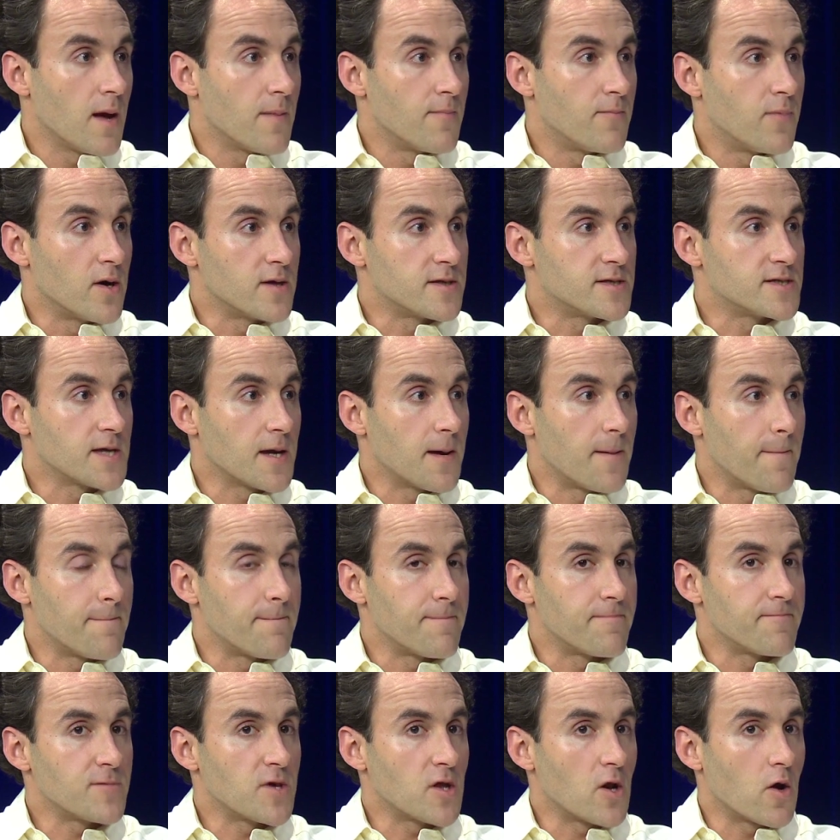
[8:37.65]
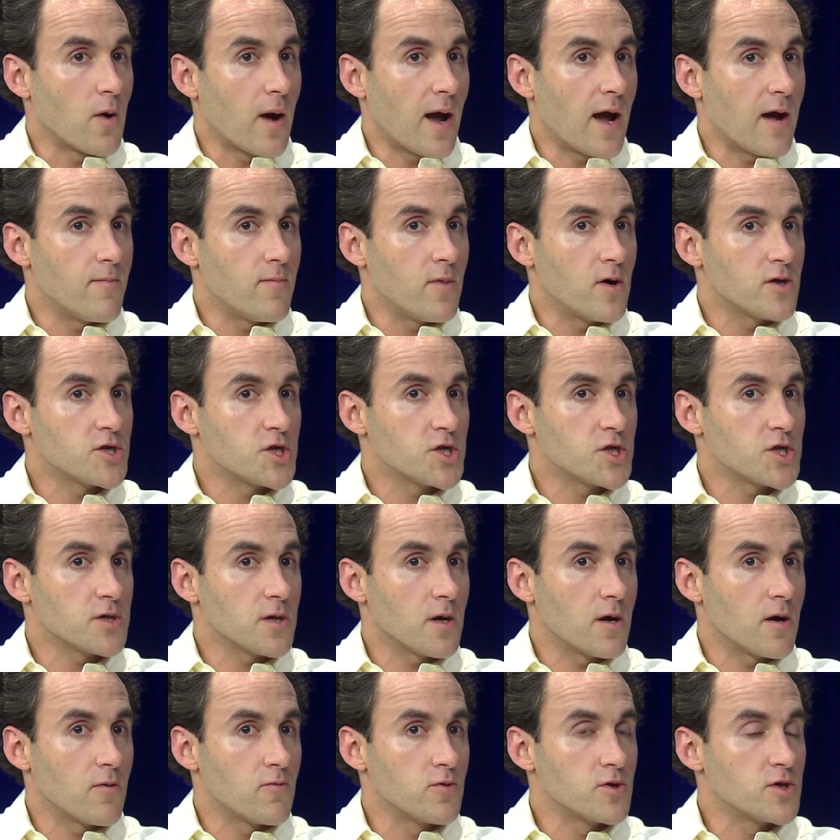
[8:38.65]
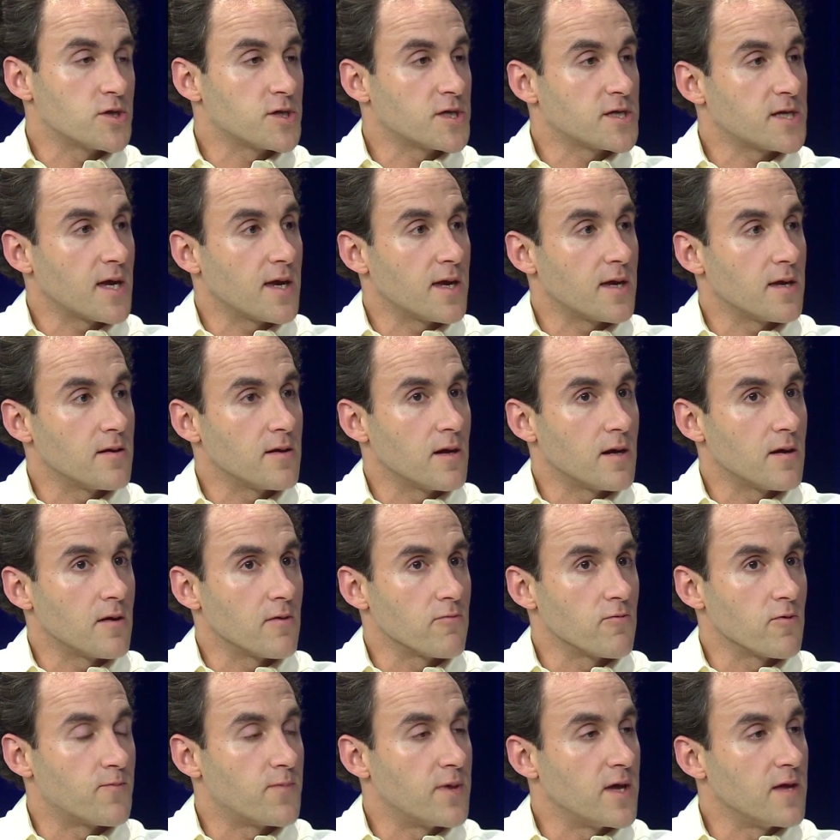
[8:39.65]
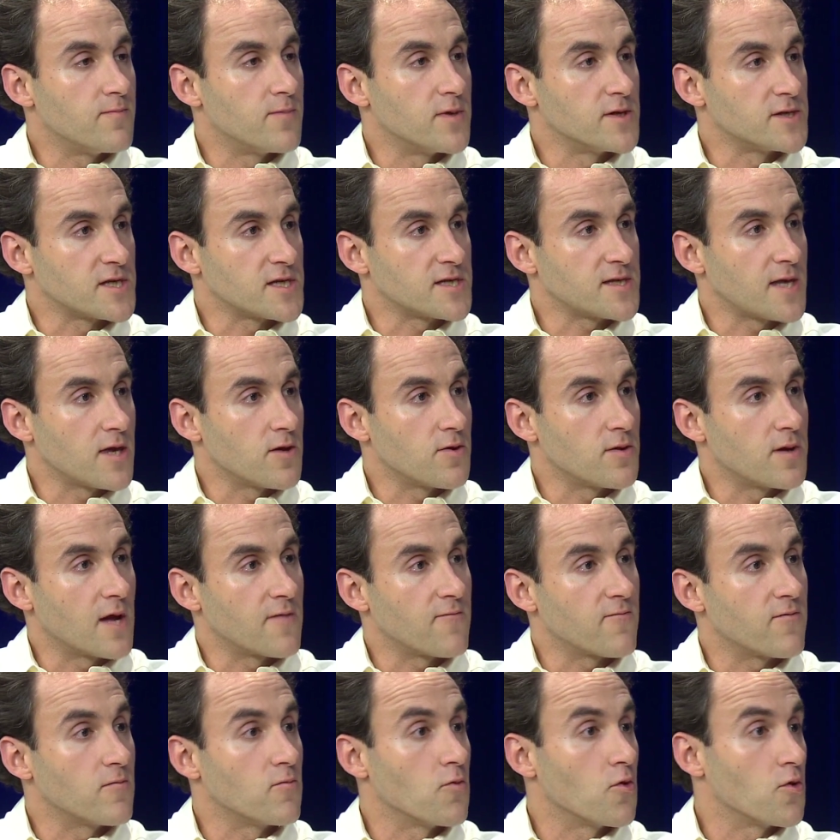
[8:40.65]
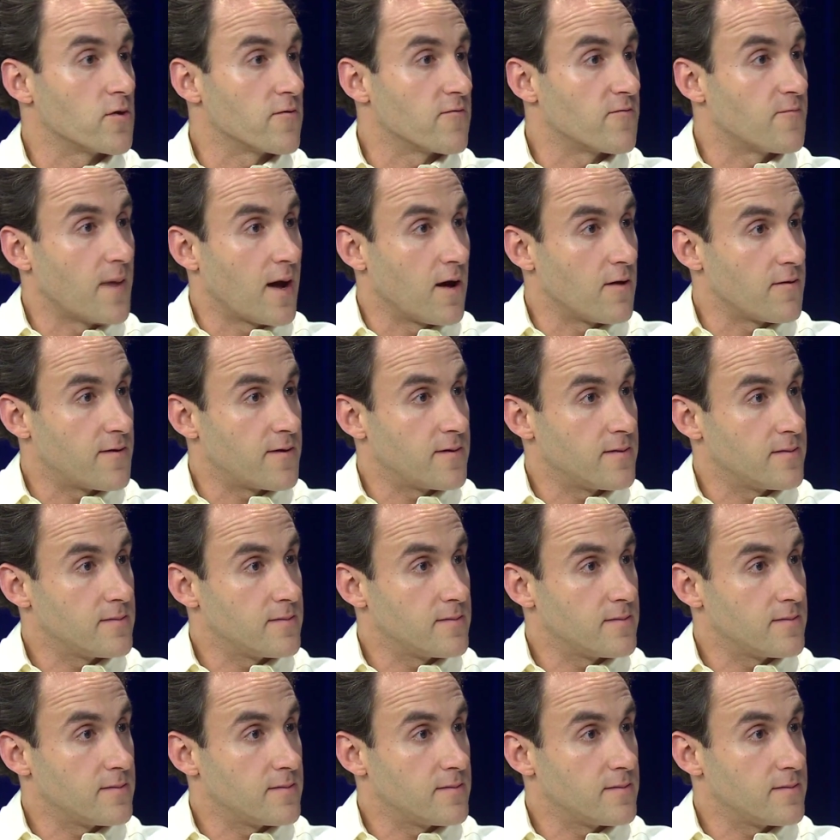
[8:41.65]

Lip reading: But how much would you say repeat business that you get from word of mouth?